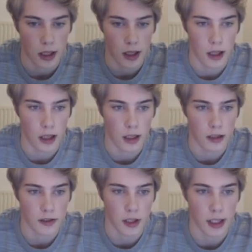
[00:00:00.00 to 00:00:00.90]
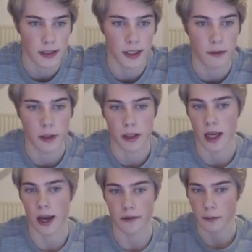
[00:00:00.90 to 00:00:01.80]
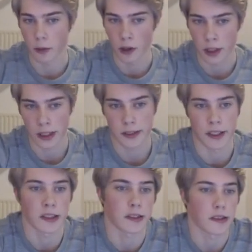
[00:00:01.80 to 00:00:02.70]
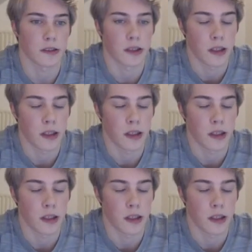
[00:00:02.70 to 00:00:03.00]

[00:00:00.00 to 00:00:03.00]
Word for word: Uh, so let's say we have the pawn h 6.